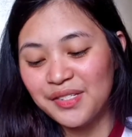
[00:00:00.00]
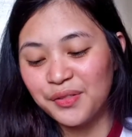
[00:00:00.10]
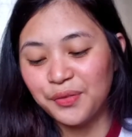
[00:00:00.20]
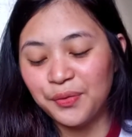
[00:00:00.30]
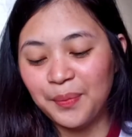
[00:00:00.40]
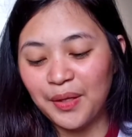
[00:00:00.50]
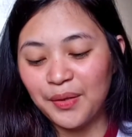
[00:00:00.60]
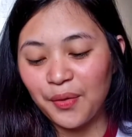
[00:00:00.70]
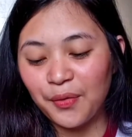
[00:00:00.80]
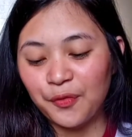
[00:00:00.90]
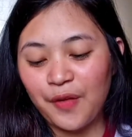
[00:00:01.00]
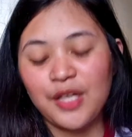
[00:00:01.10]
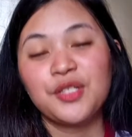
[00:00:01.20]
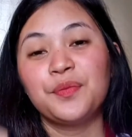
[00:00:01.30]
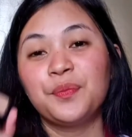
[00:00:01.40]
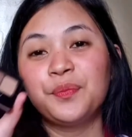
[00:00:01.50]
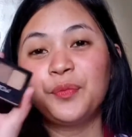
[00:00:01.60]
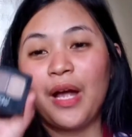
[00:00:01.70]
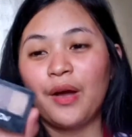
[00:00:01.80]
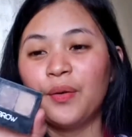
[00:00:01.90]
So, meron akong
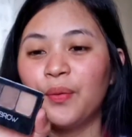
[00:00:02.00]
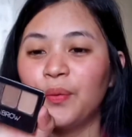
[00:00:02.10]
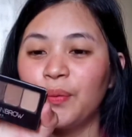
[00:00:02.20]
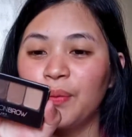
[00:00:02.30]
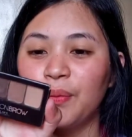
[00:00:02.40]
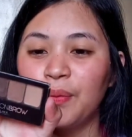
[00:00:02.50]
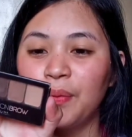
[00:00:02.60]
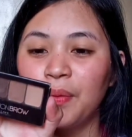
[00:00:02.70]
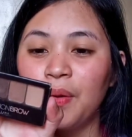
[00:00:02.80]
Fashion Brow